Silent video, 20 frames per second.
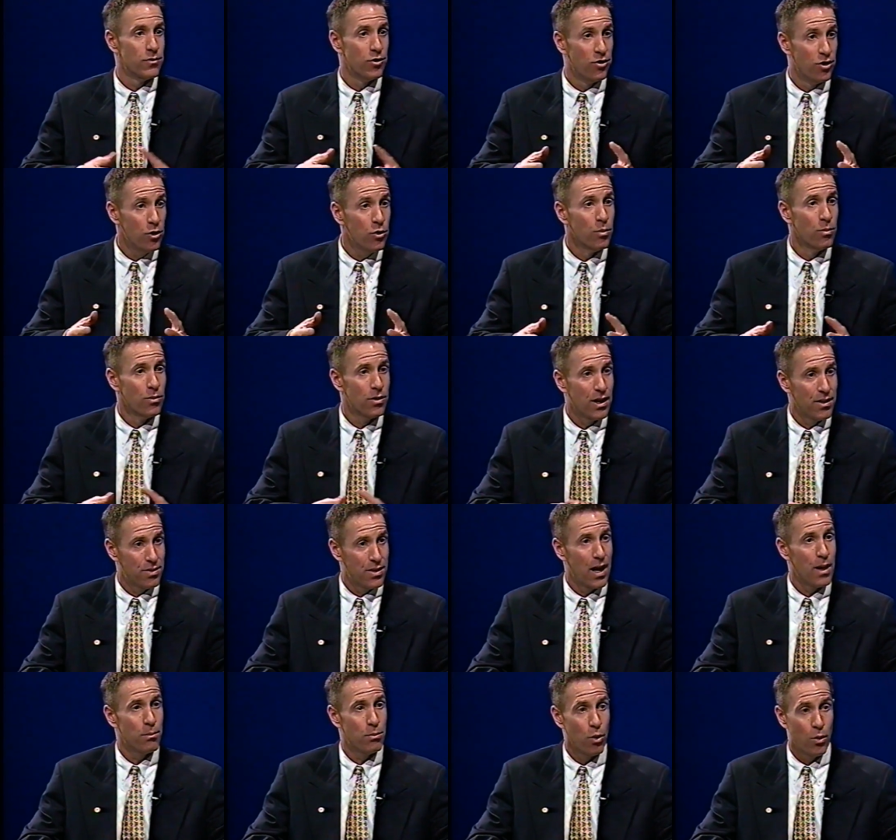doomed at
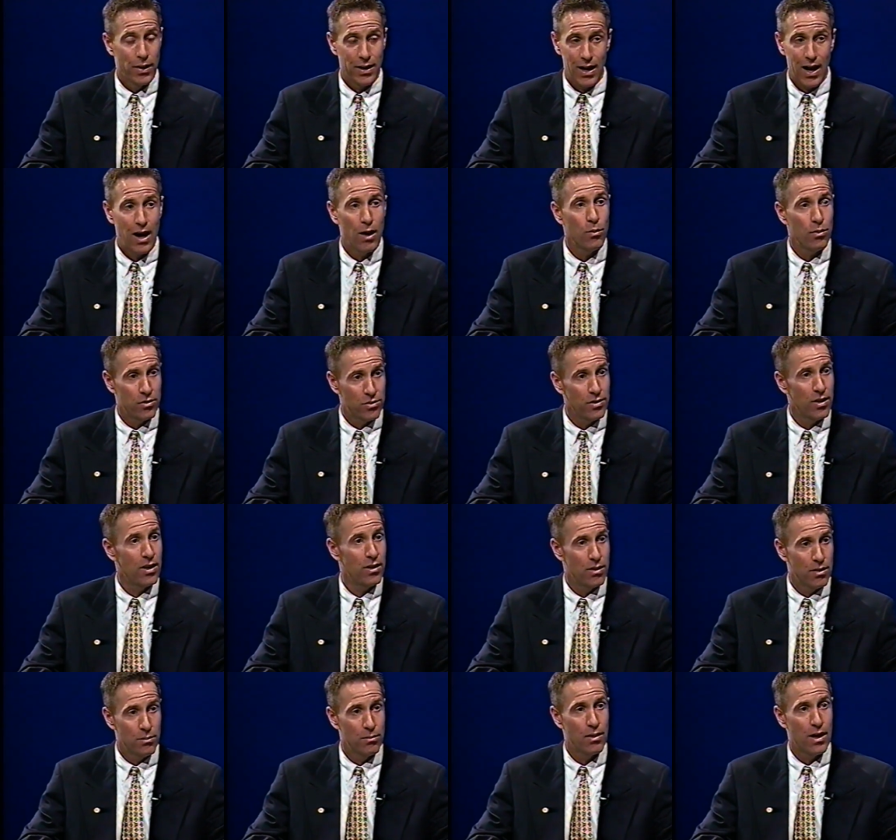that point, I would
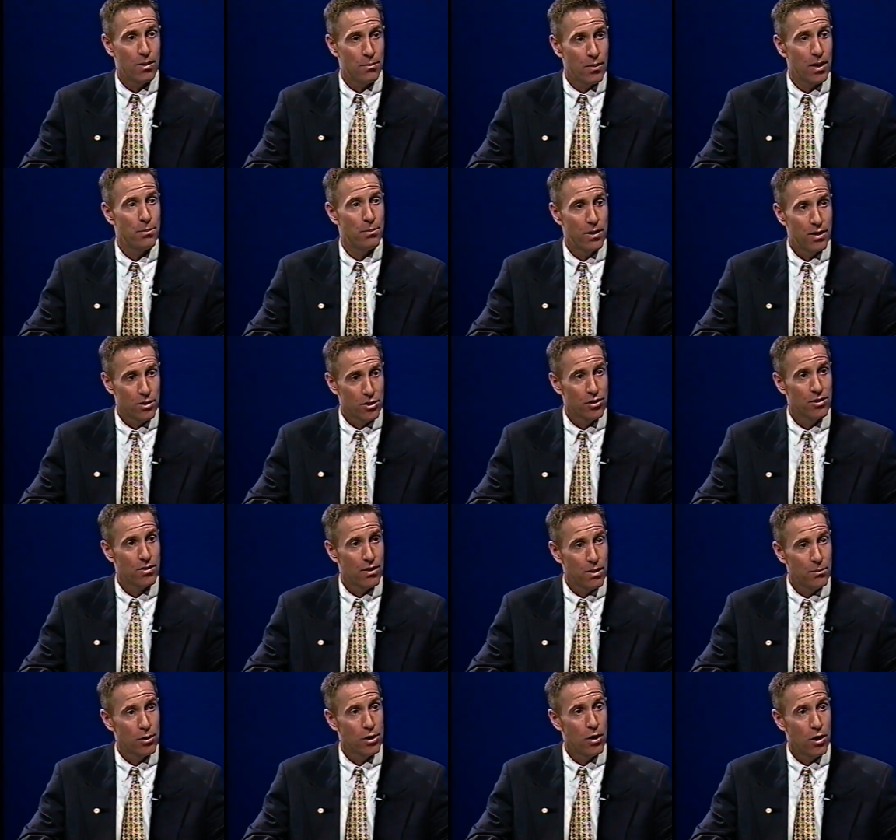say that that might be a good
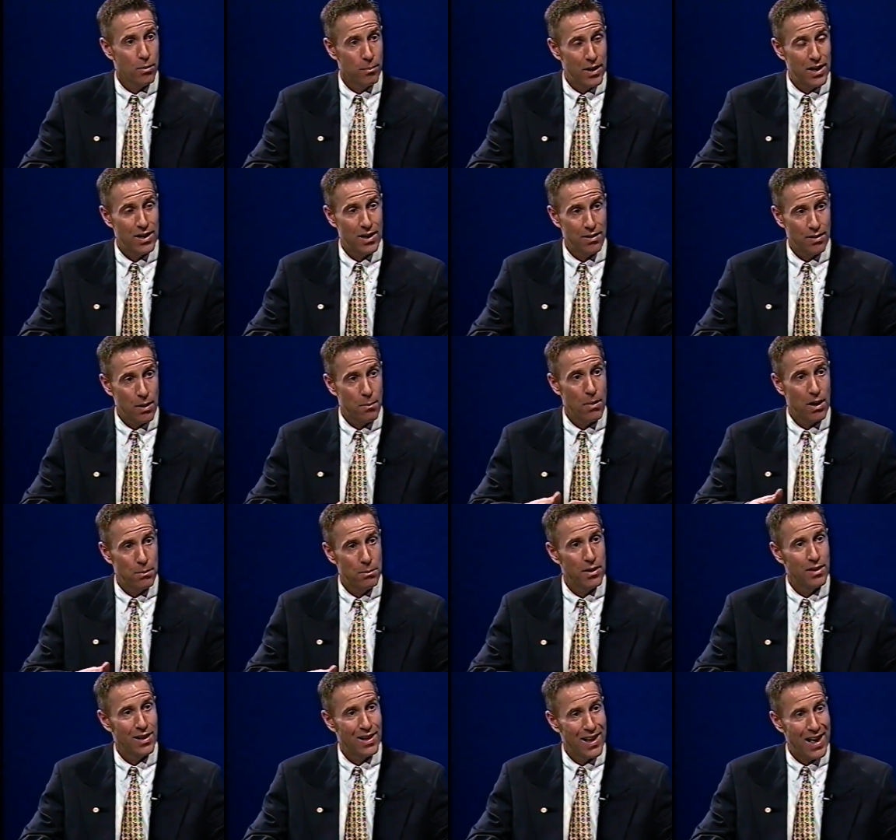time to call Mayday. That
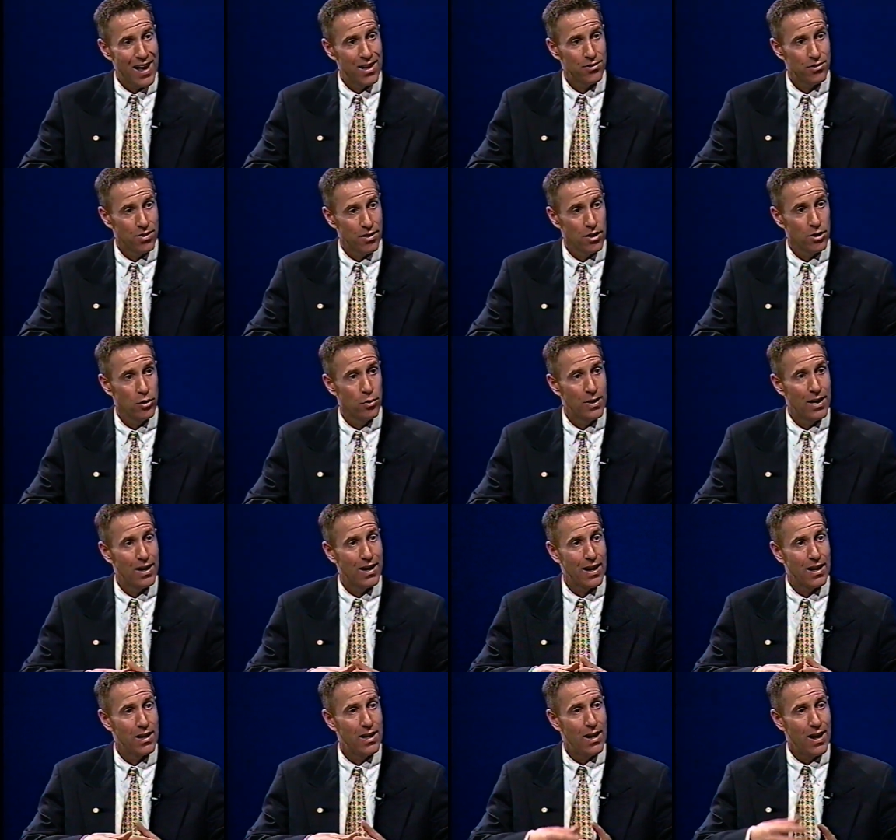might be the last thing you
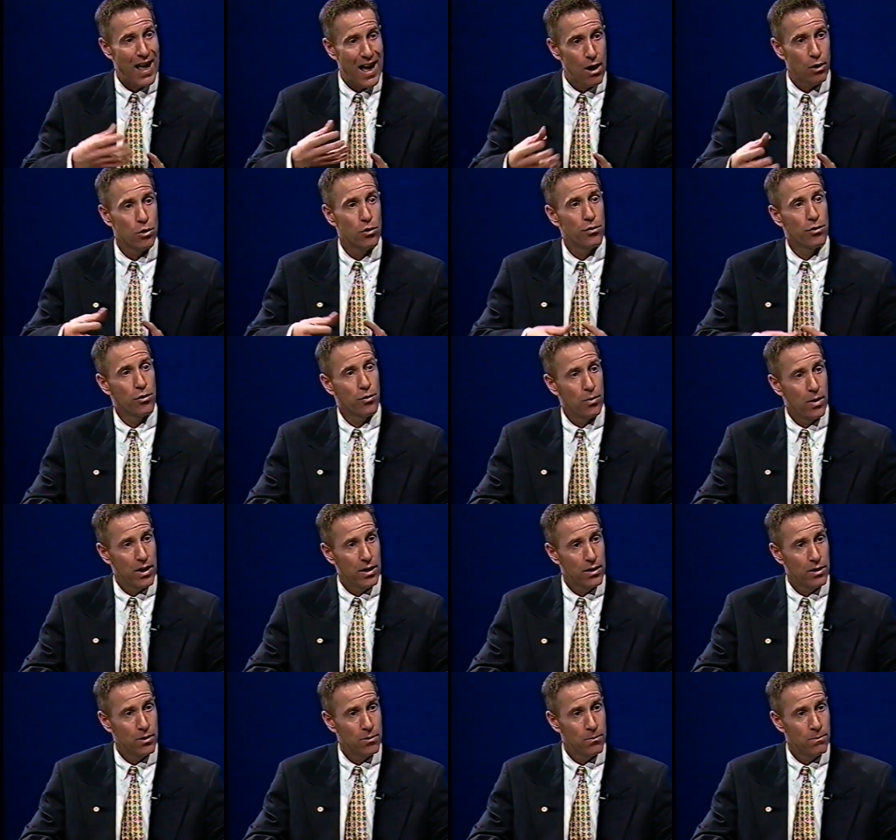get out over the
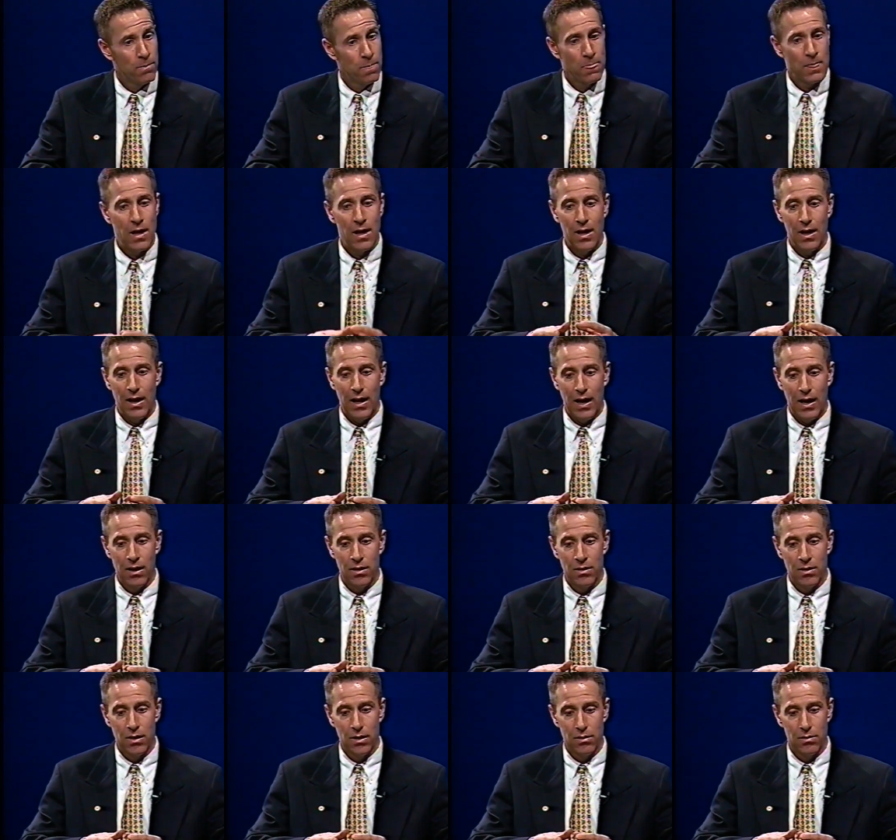radio
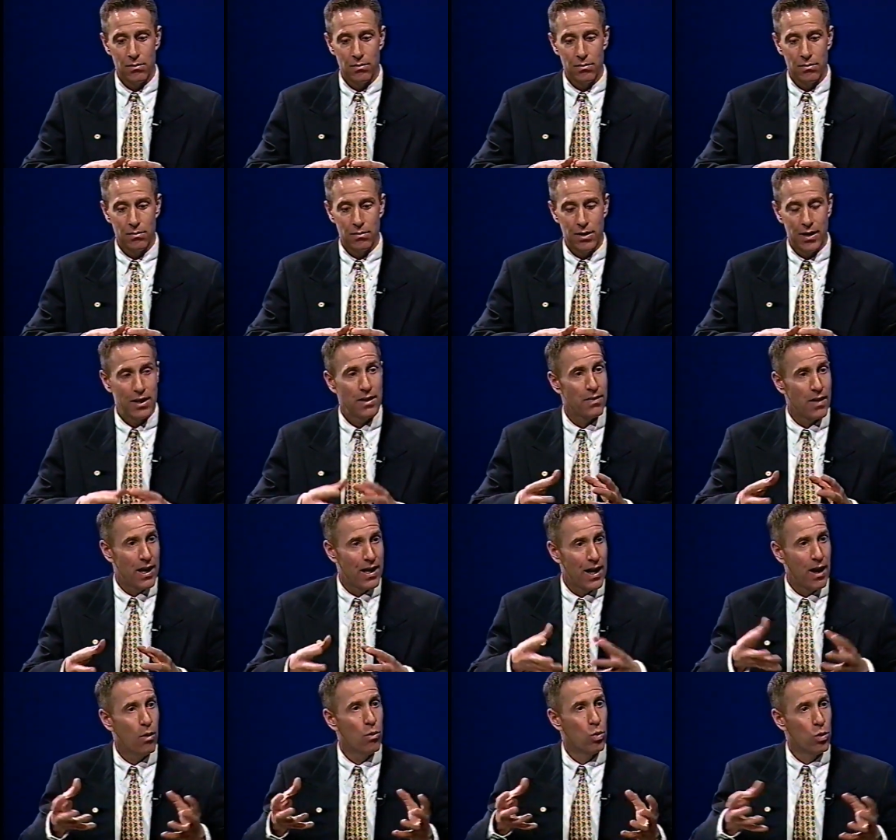and uh, getting
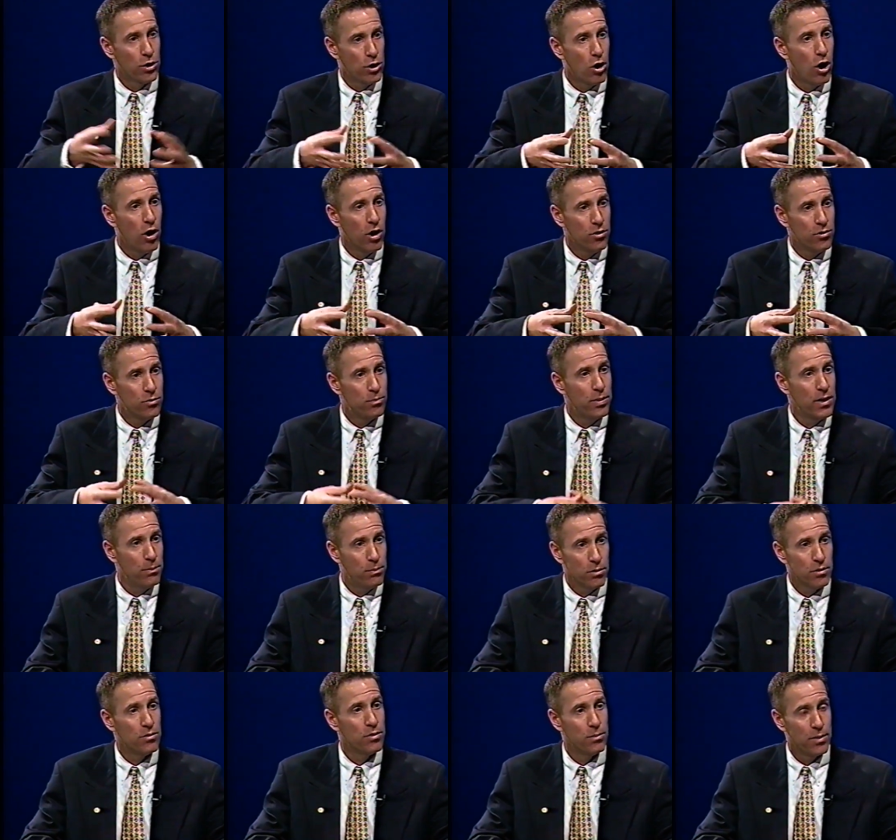that out would cause
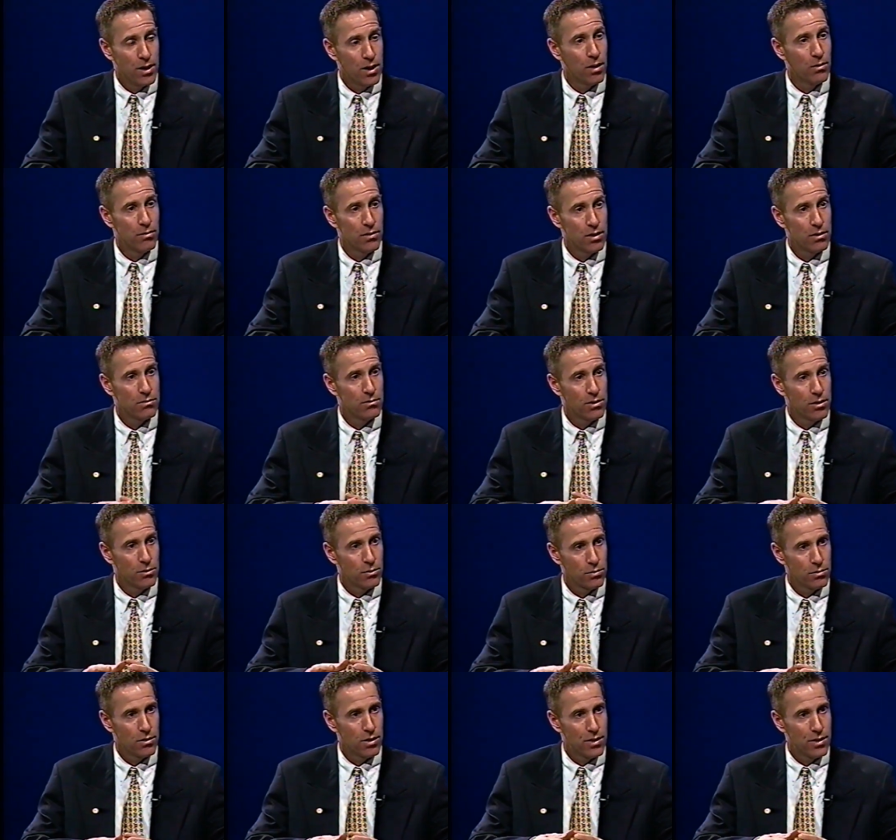people to become, you know,